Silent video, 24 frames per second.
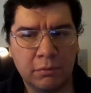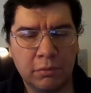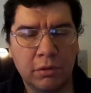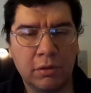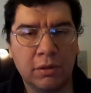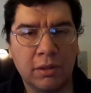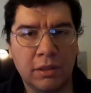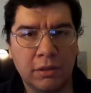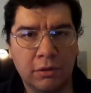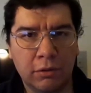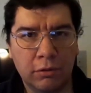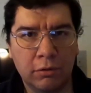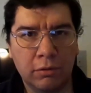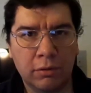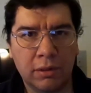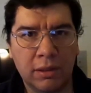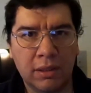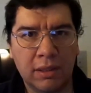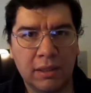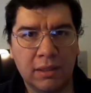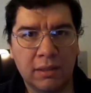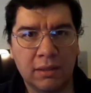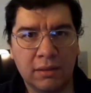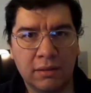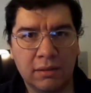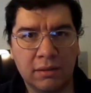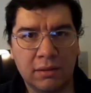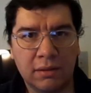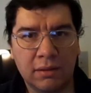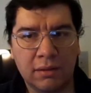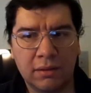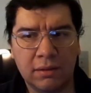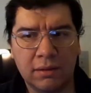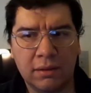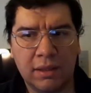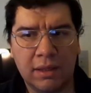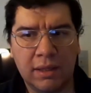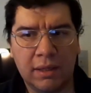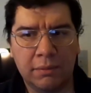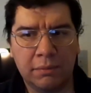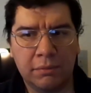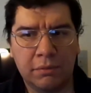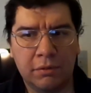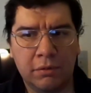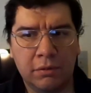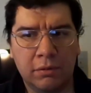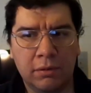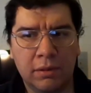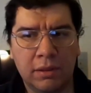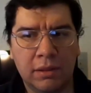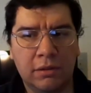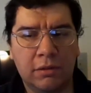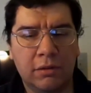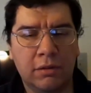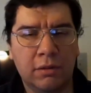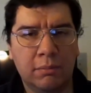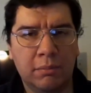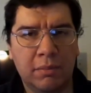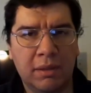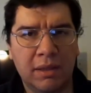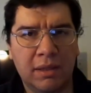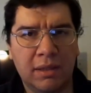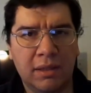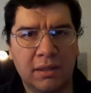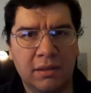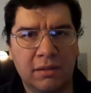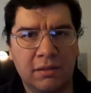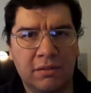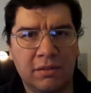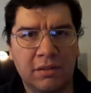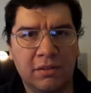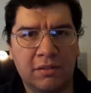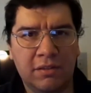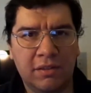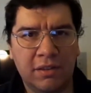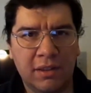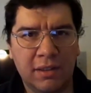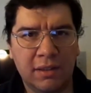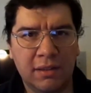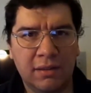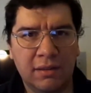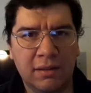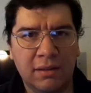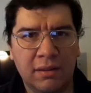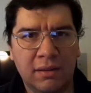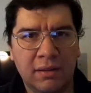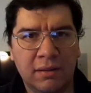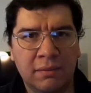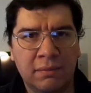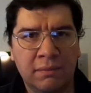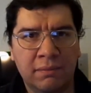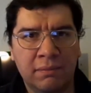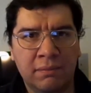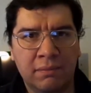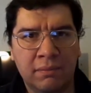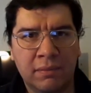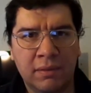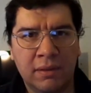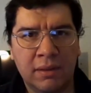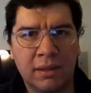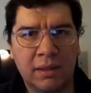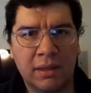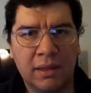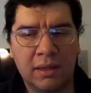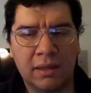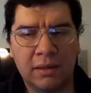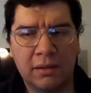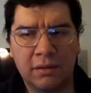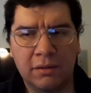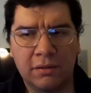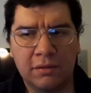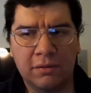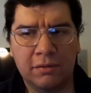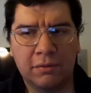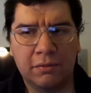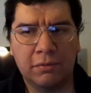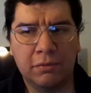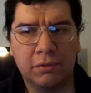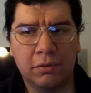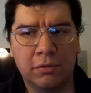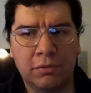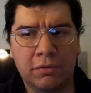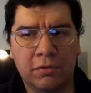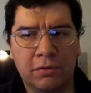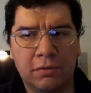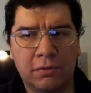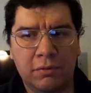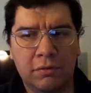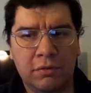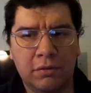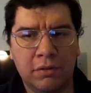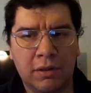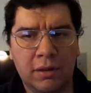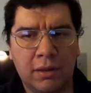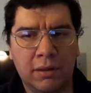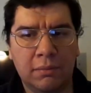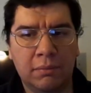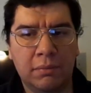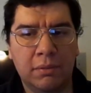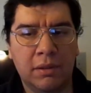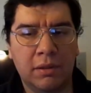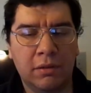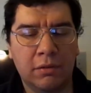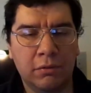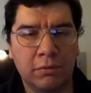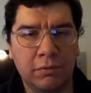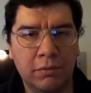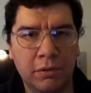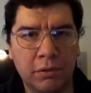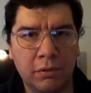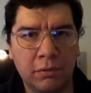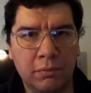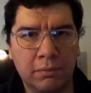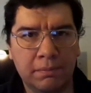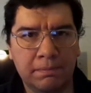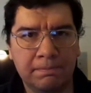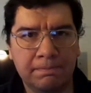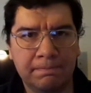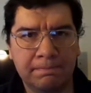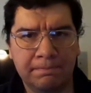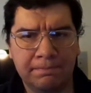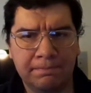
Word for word: really early uh, after he couldn't make his attend at his first job interview